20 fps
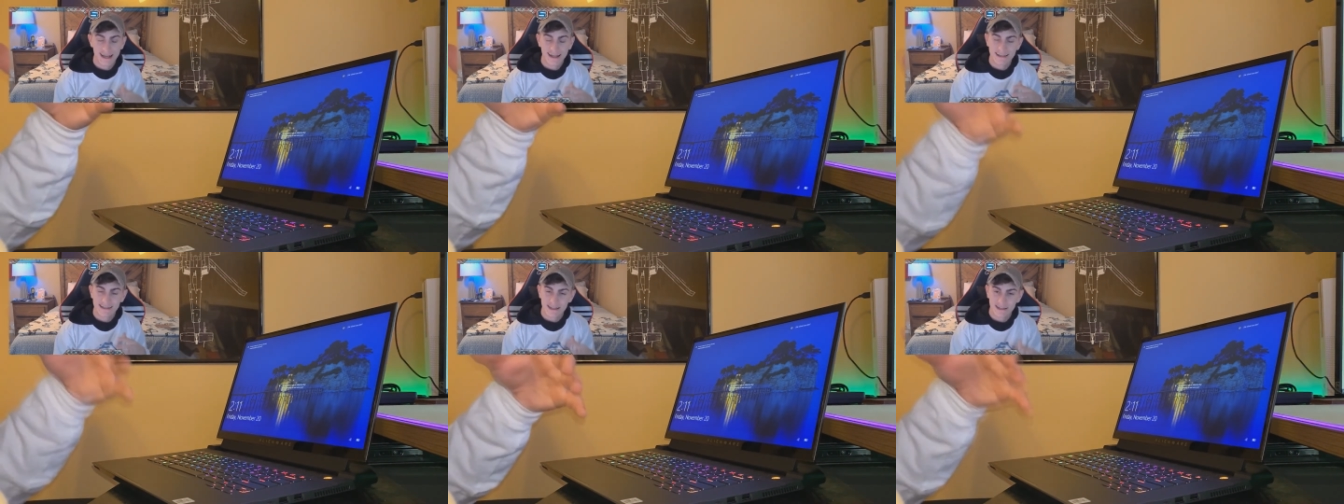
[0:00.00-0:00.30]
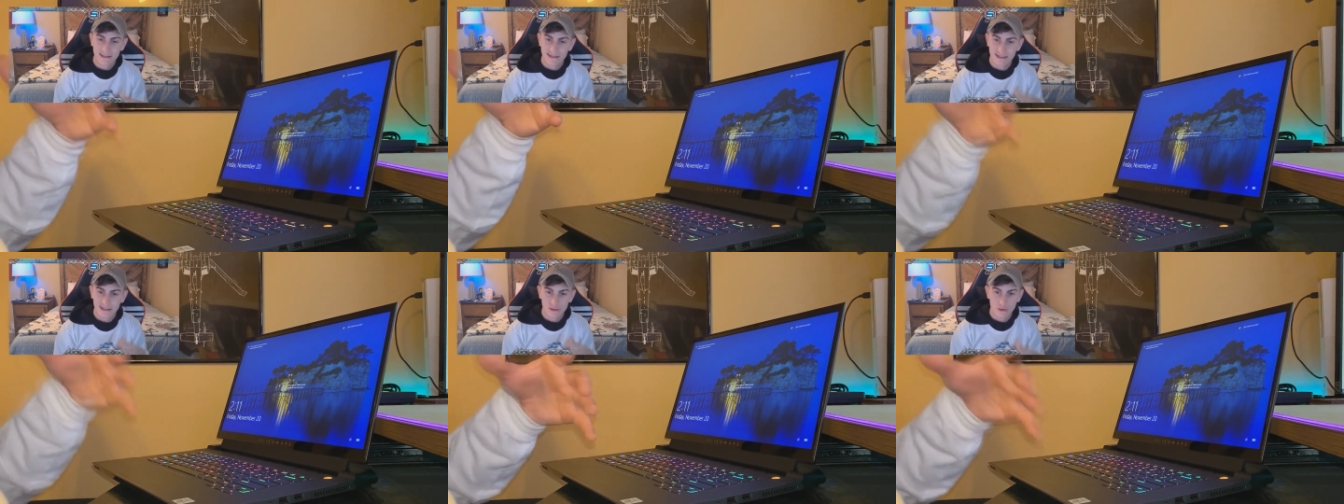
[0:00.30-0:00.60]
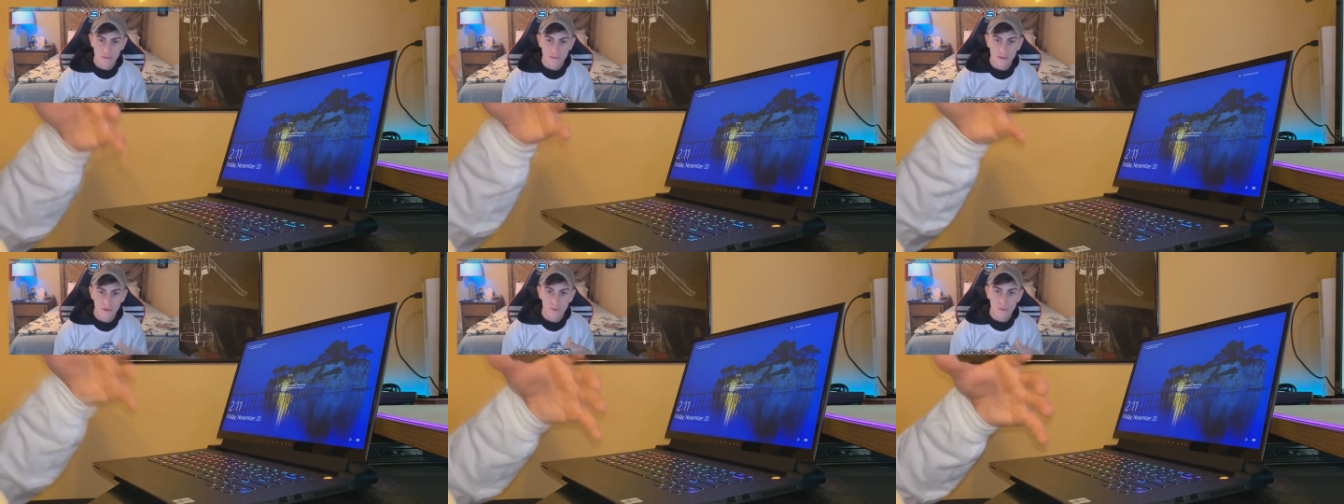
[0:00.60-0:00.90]
And it's a
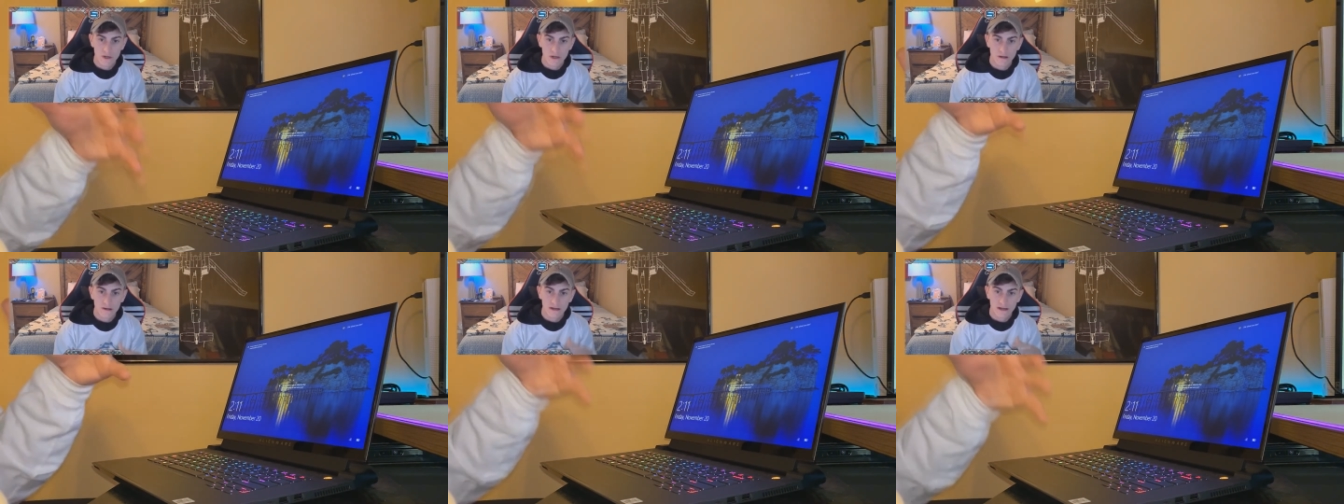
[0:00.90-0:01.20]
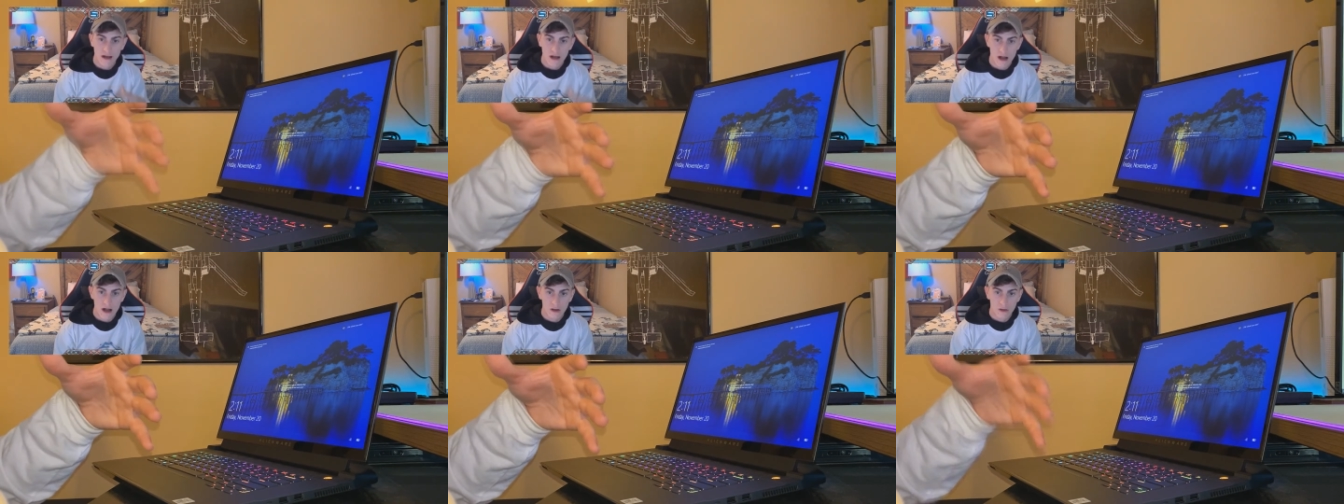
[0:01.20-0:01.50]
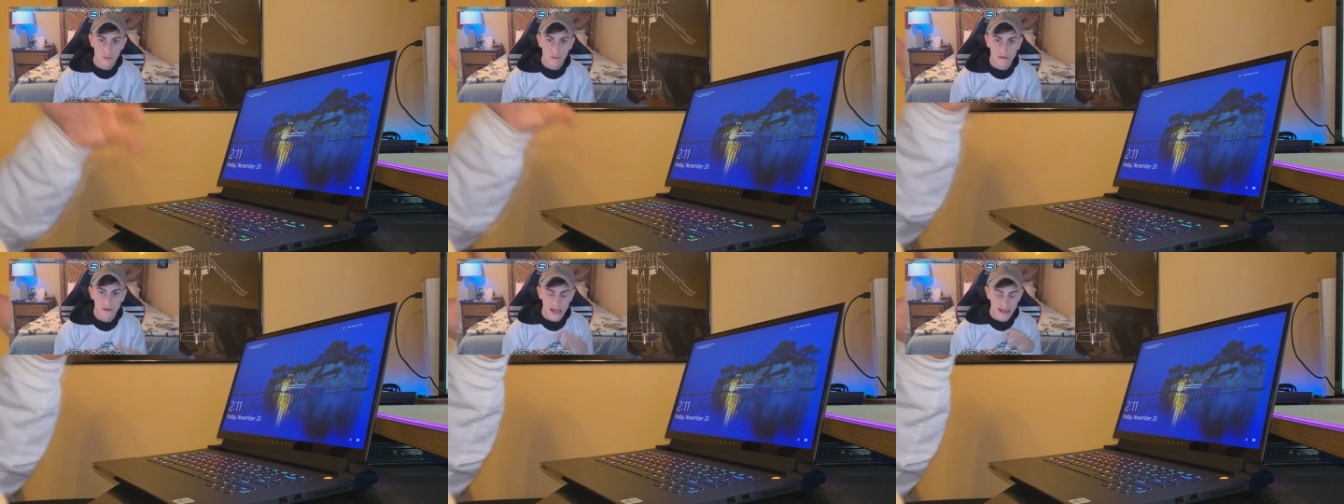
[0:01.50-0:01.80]
little bit weird and
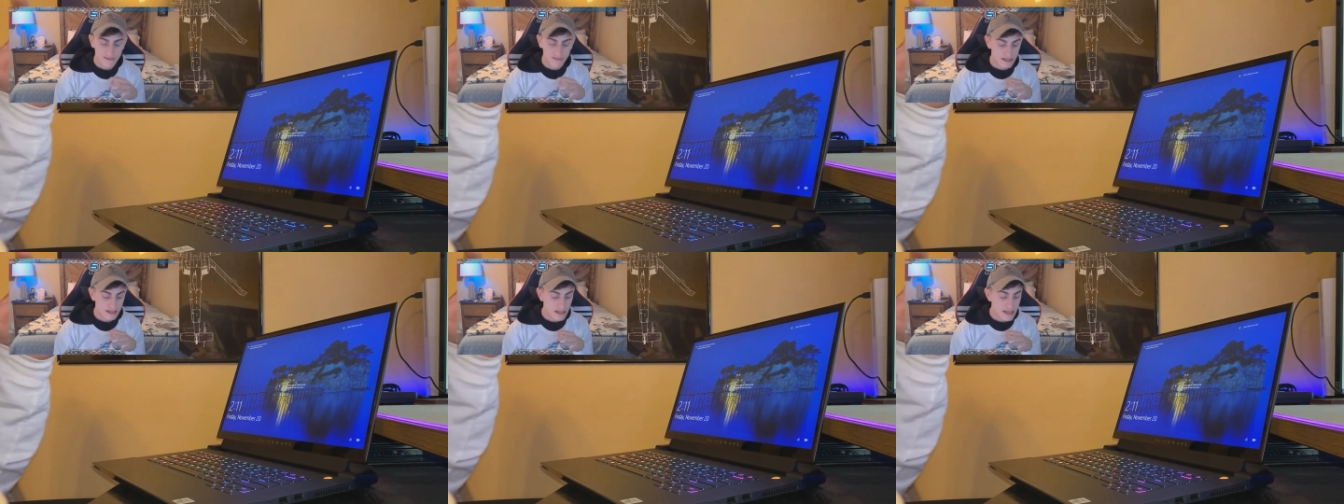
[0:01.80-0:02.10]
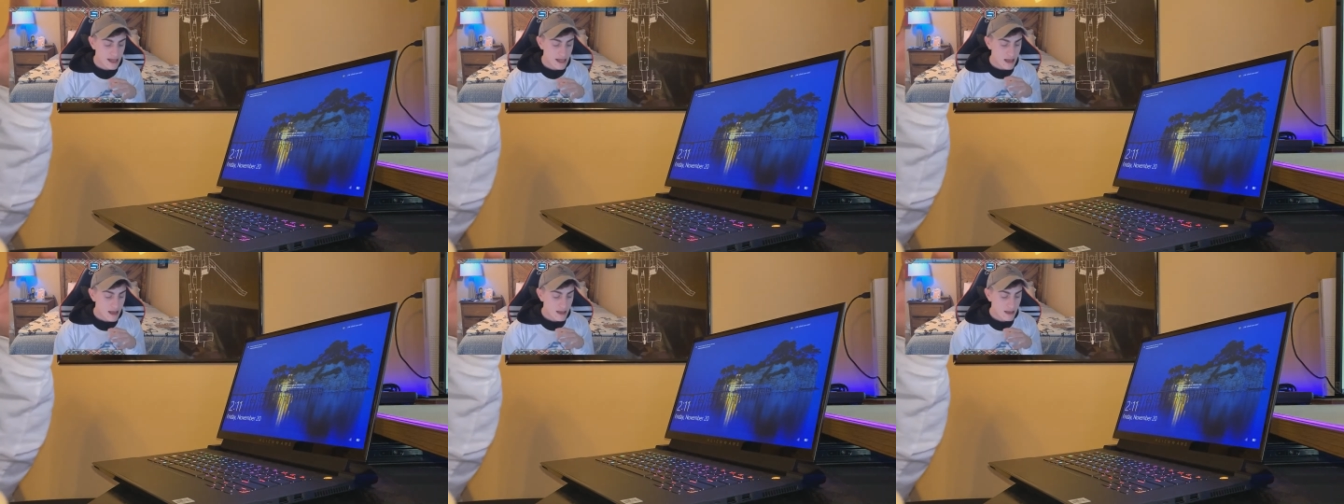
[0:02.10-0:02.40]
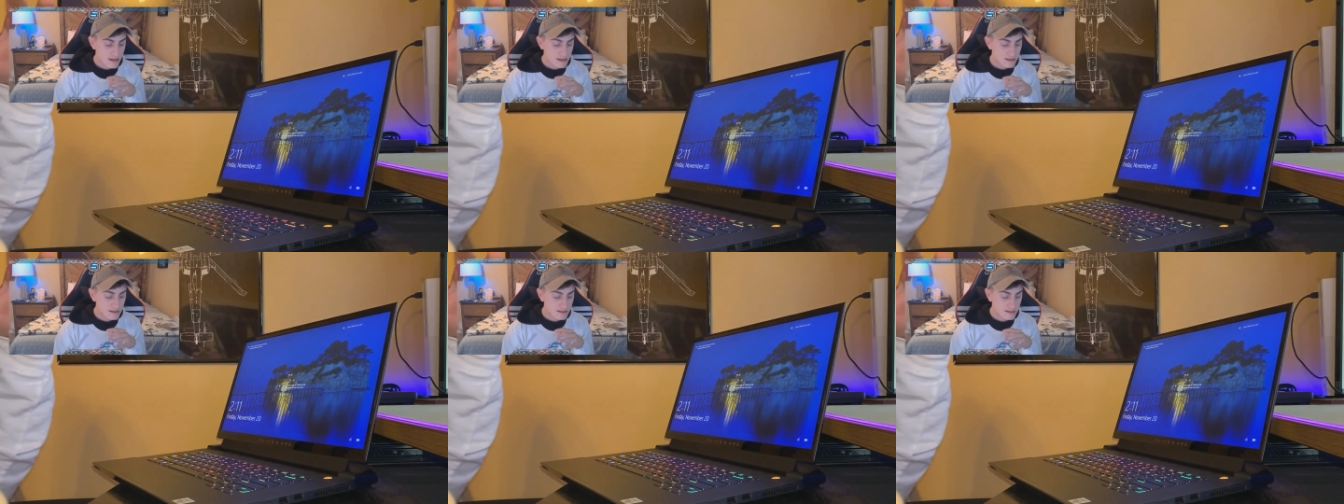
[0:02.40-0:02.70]
awkward having
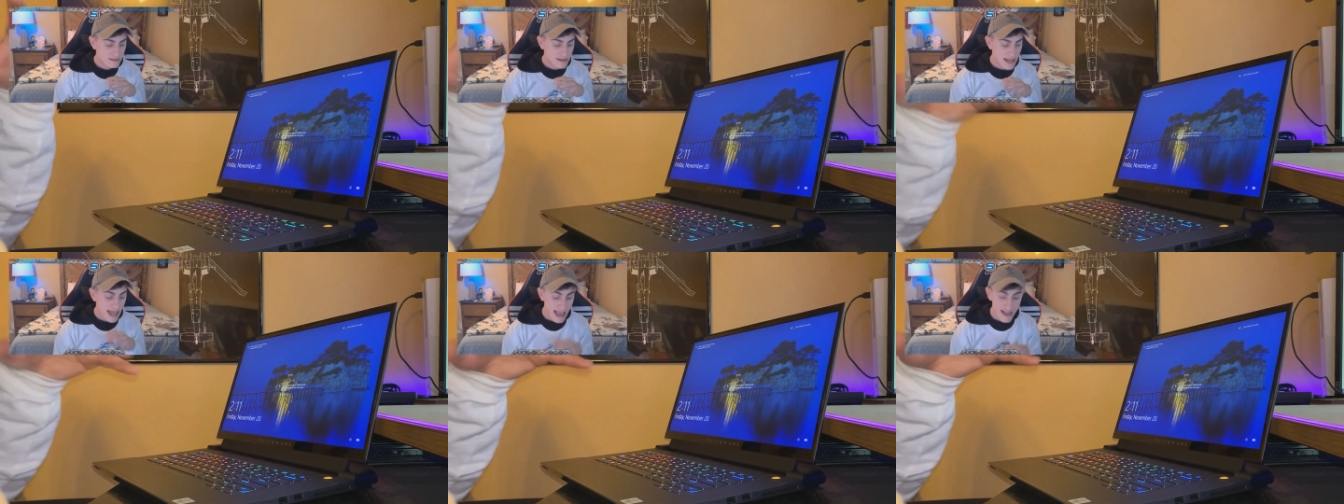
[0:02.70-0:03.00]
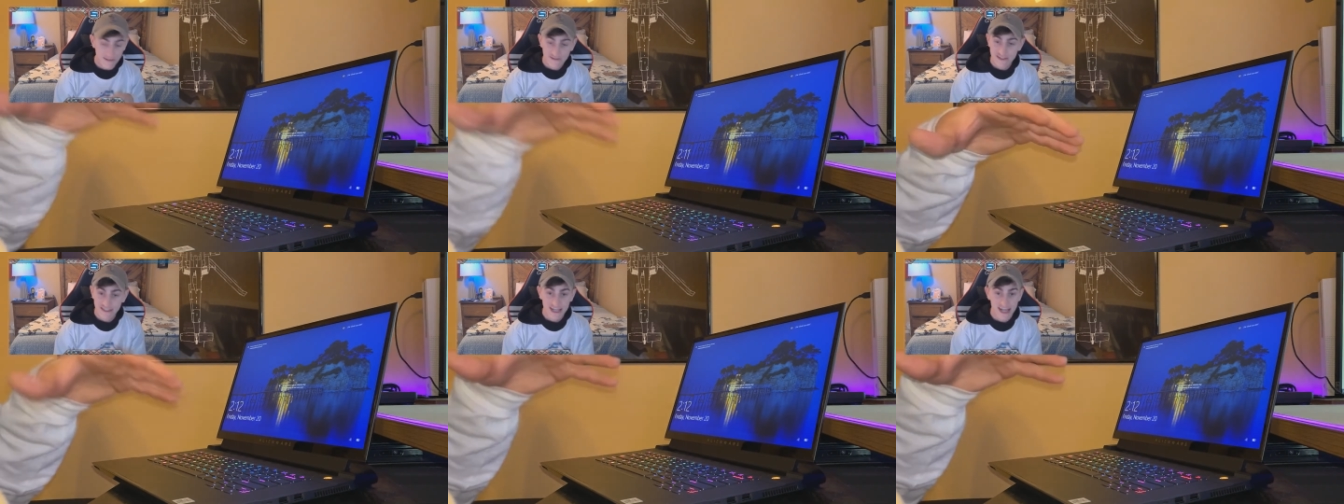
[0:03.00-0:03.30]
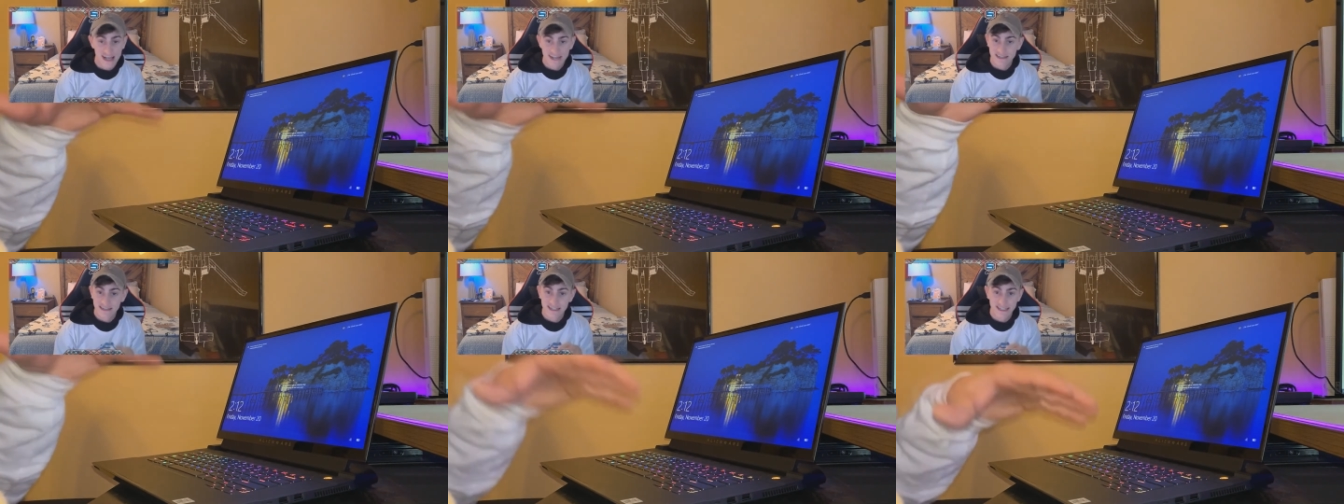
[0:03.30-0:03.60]

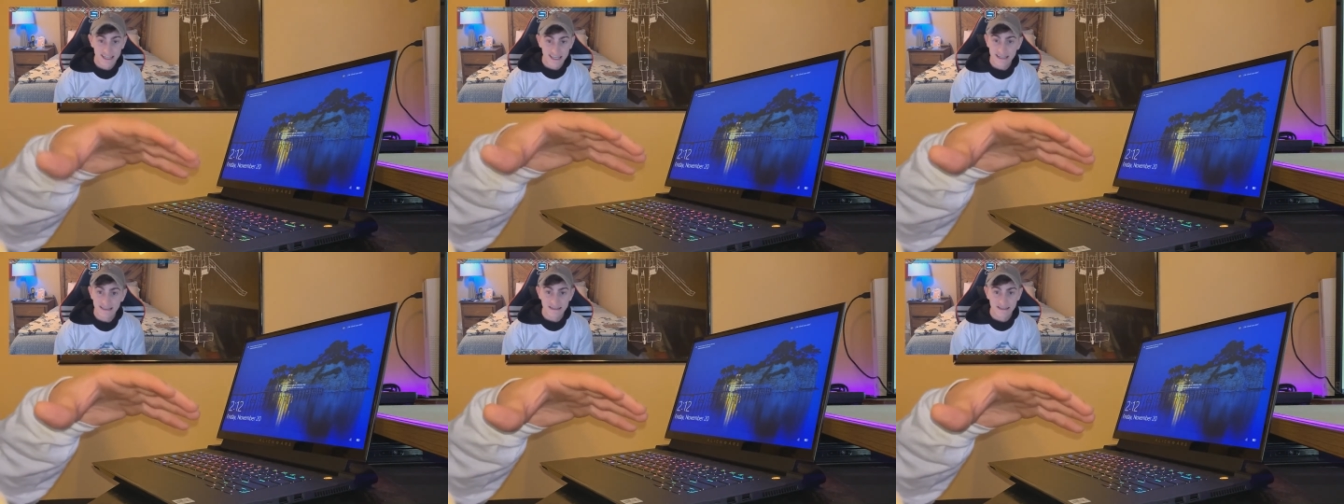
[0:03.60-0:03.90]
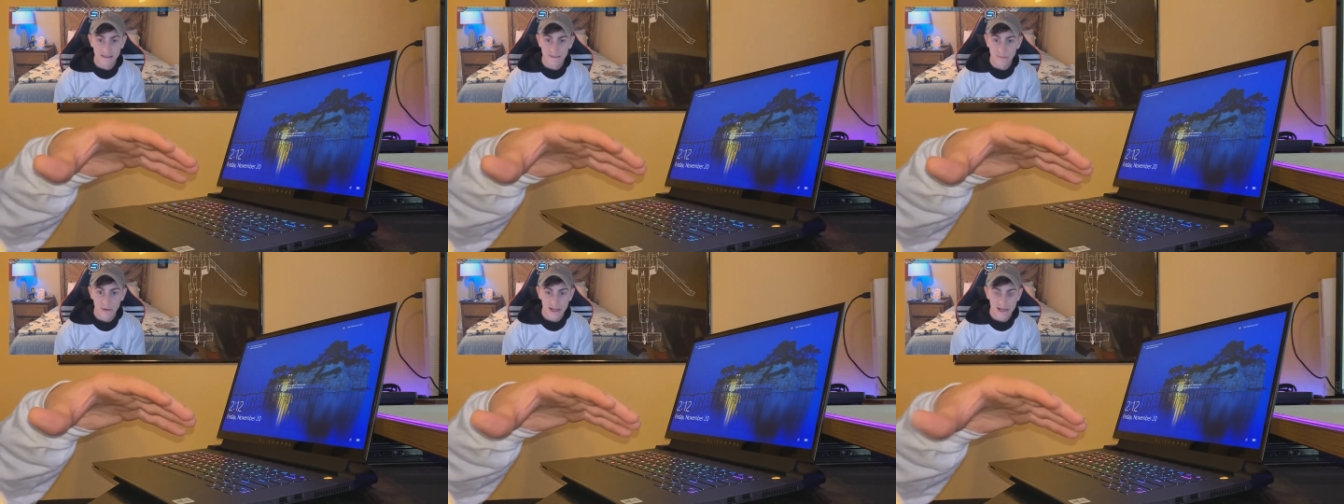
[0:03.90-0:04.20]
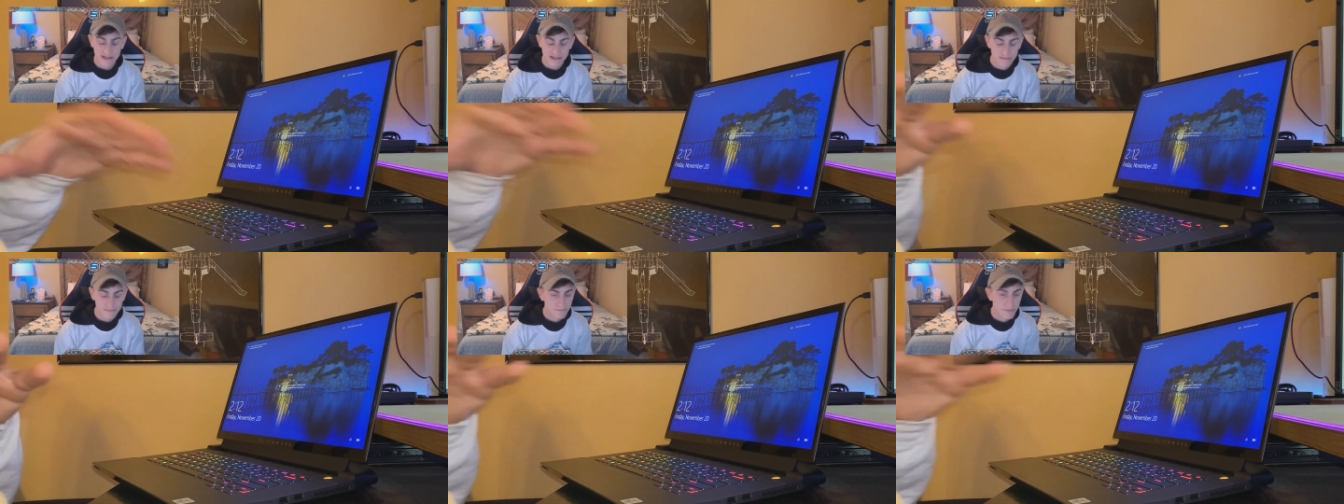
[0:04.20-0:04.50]
half-sized keys to
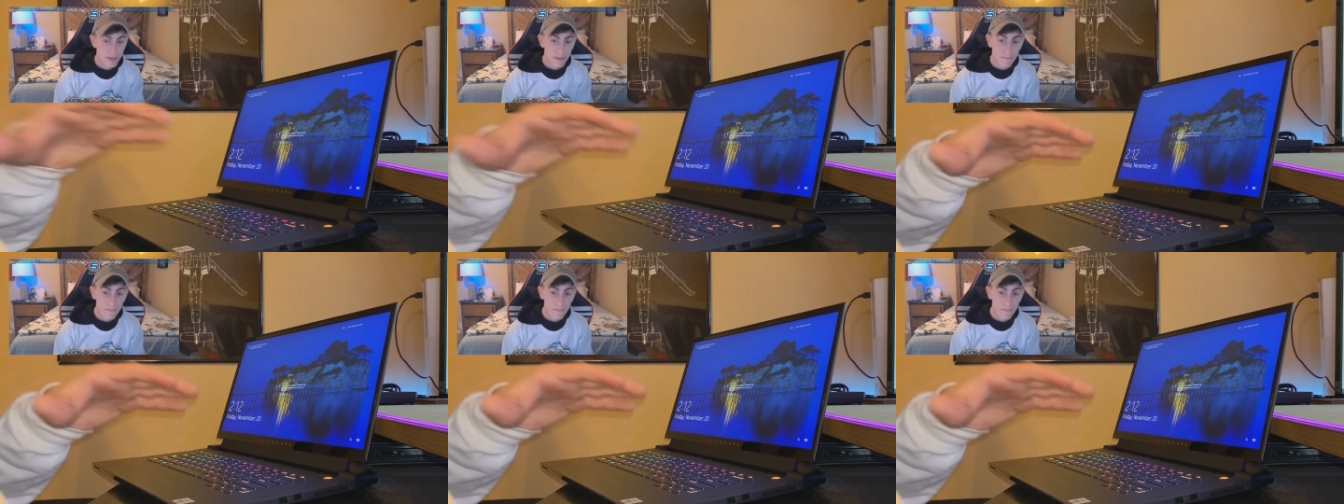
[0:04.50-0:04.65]
press.